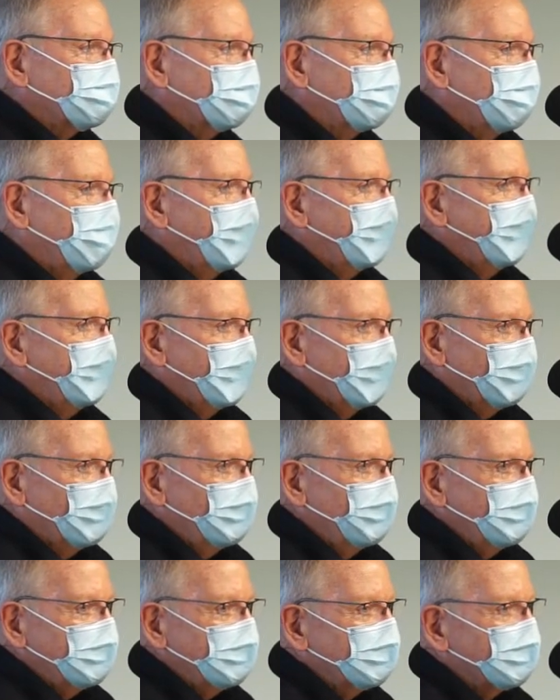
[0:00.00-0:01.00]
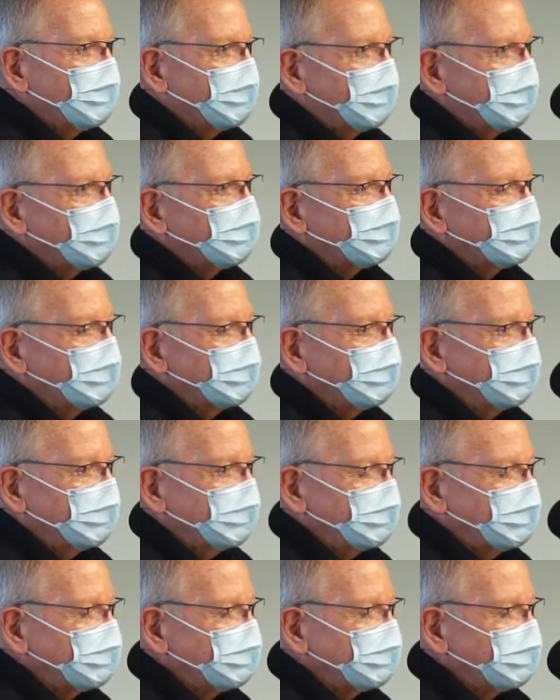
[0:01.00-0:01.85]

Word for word: So we'll be doing that and uh,